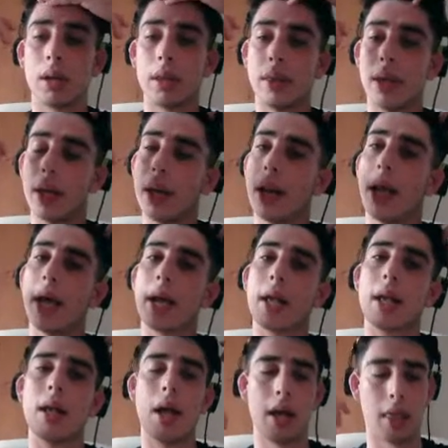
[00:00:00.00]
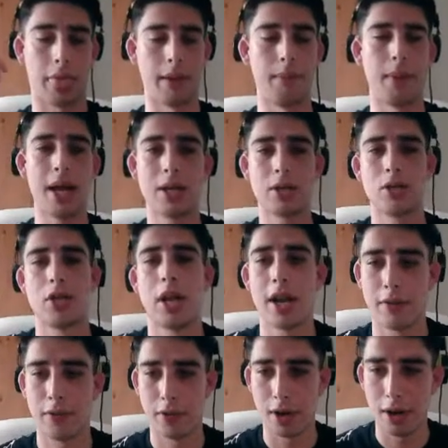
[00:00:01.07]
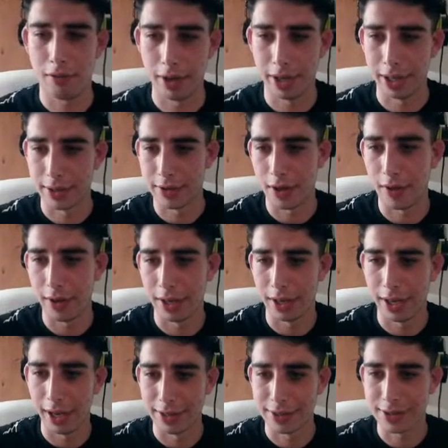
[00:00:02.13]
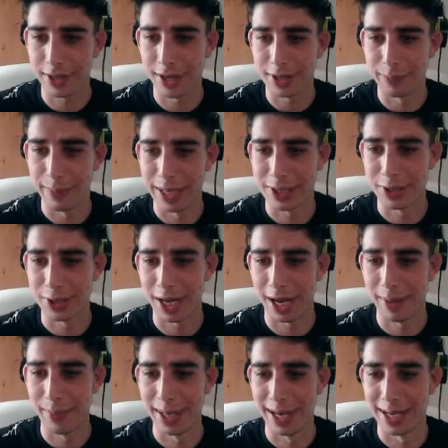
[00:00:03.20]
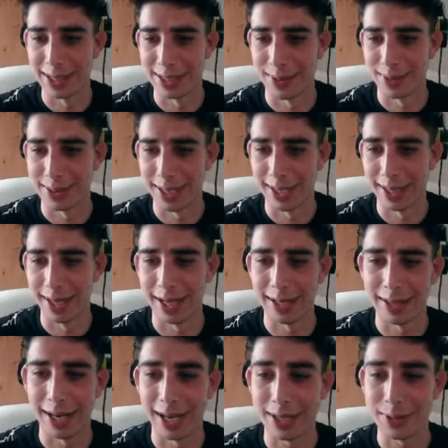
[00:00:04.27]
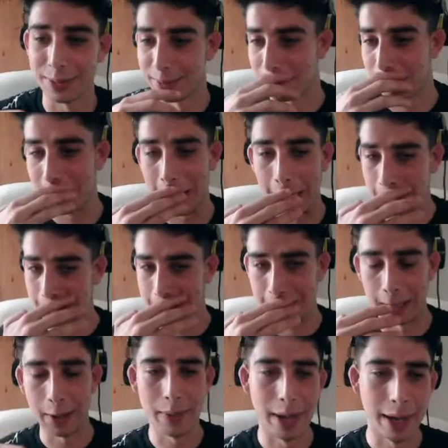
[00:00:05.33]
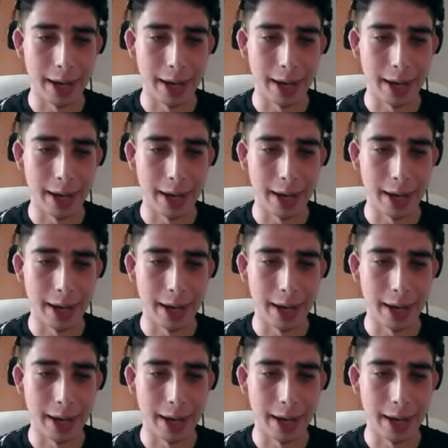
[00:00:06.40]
The man of genetics forgot Rian. Sorry, Scott's message came in as I was saying that. The next one, thanks, Scott.